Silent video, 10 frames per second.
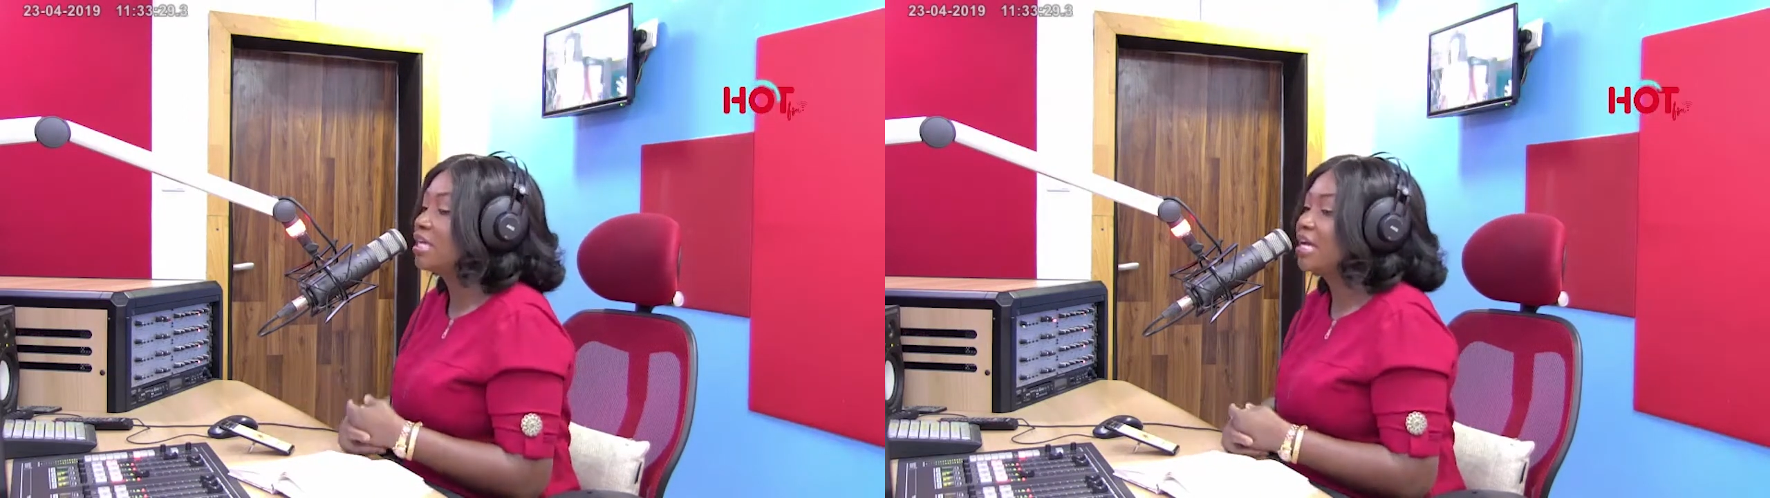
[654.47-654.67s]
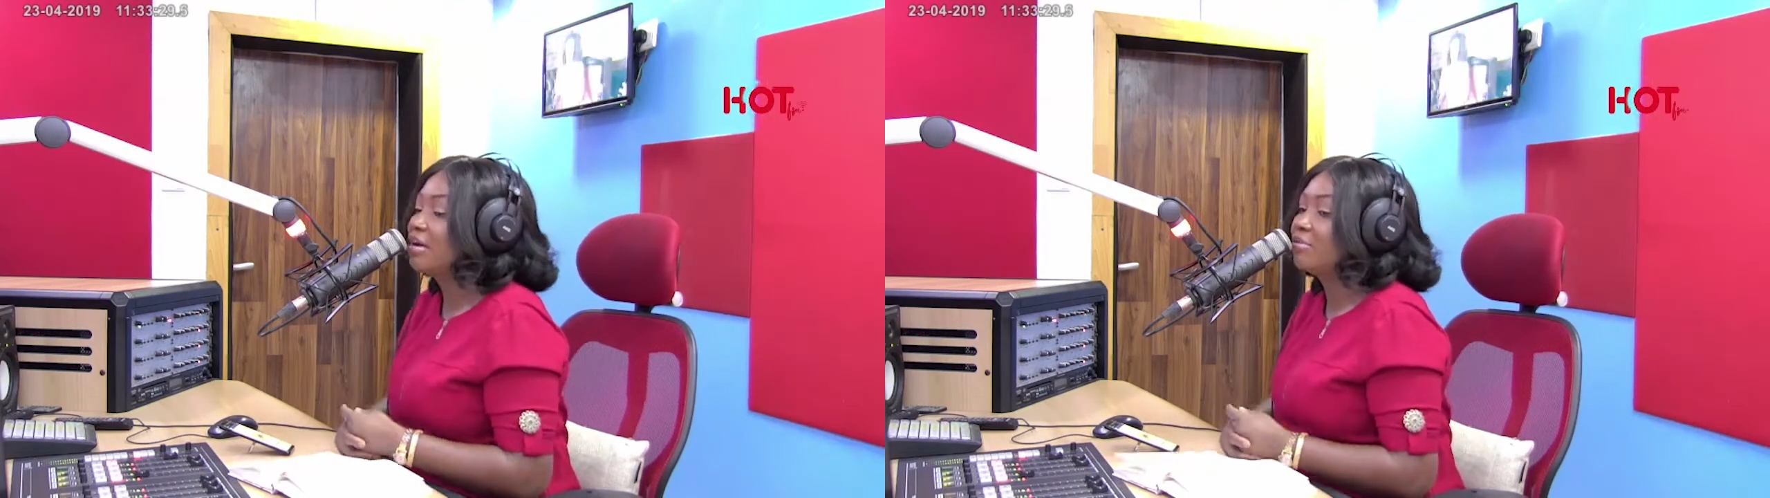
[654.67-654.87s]

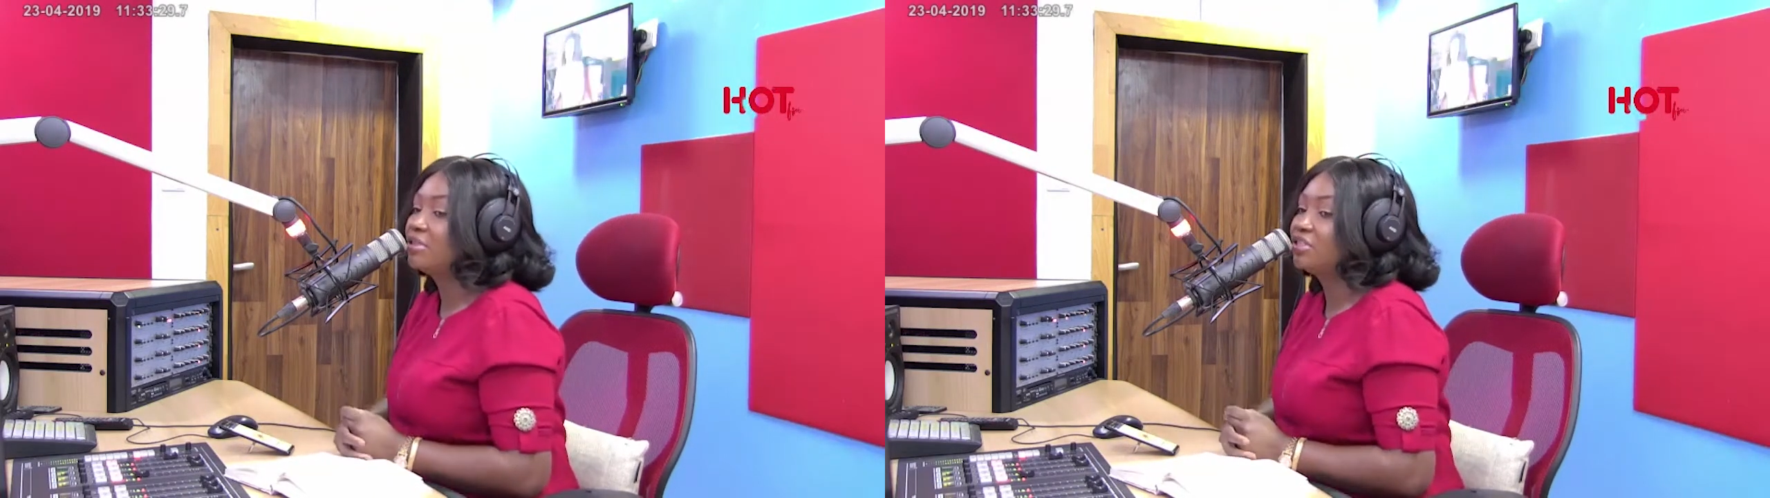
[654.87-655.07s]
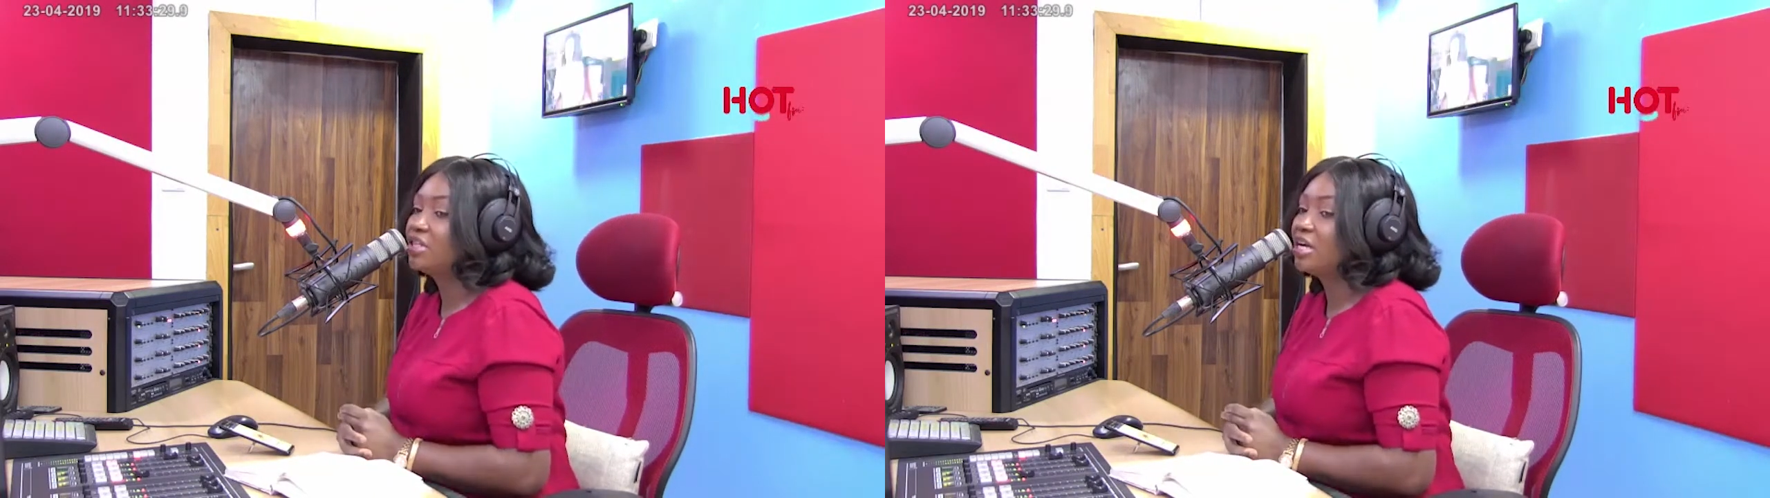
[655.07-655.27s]
I
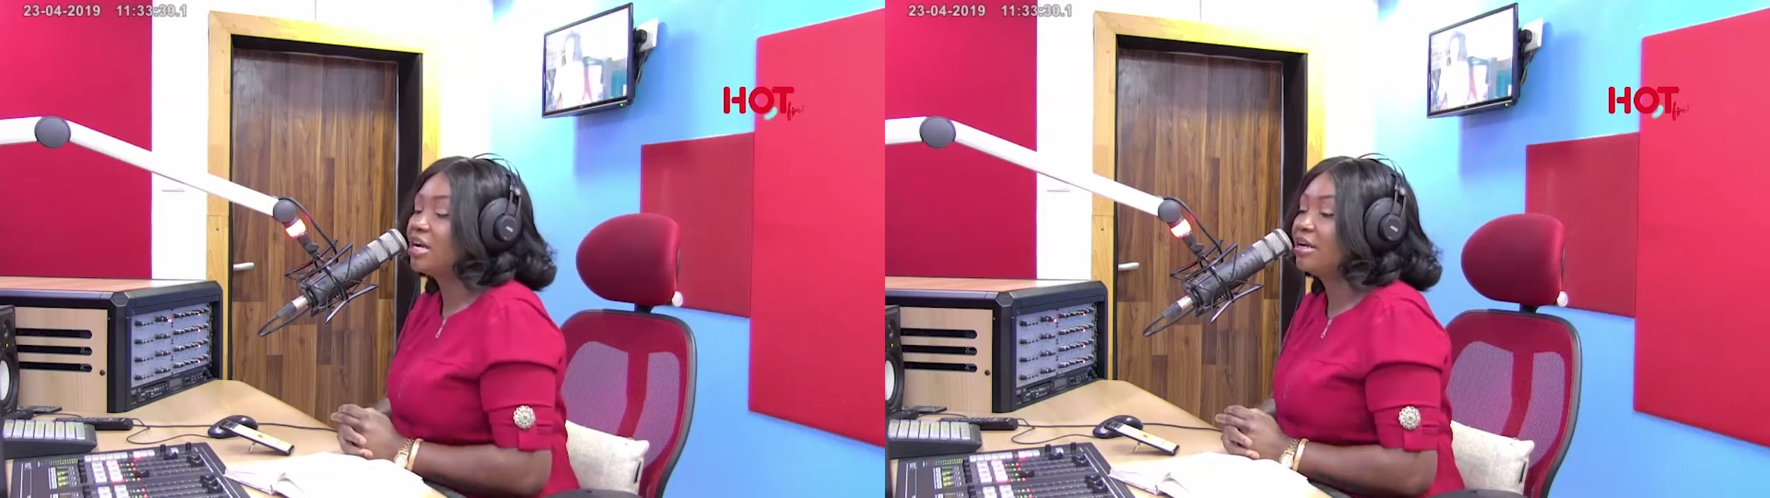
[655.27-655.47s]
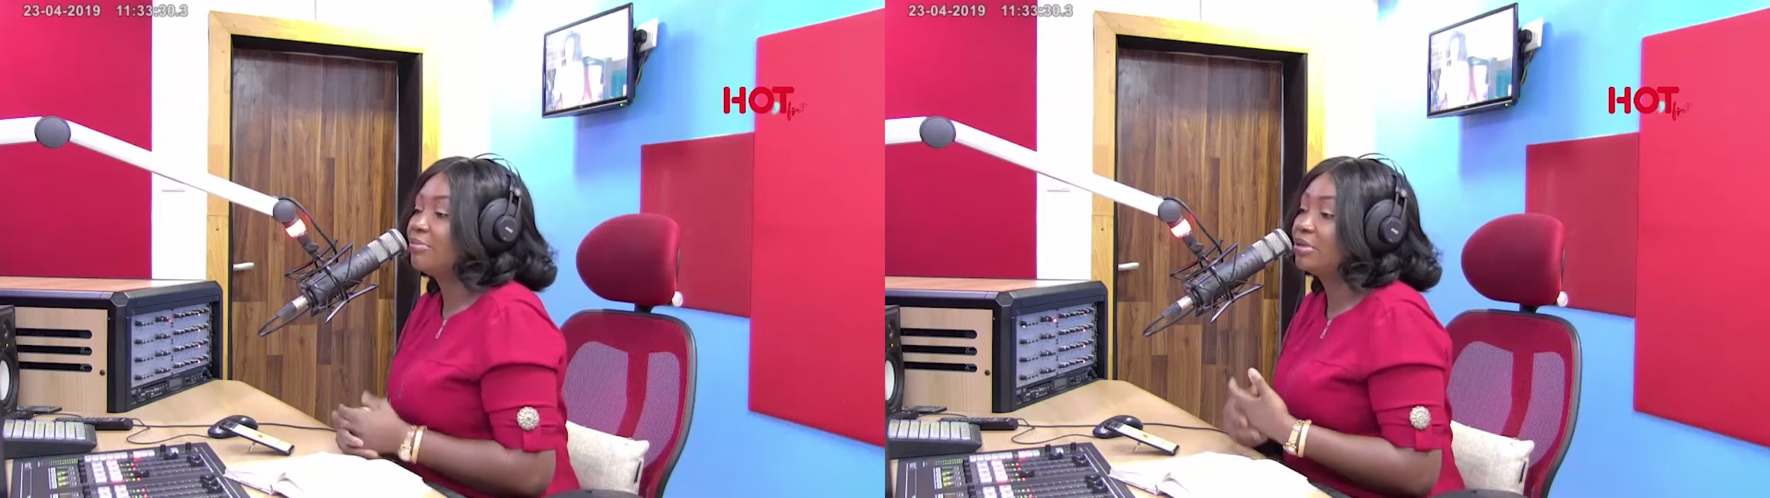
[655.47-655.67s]
want to share a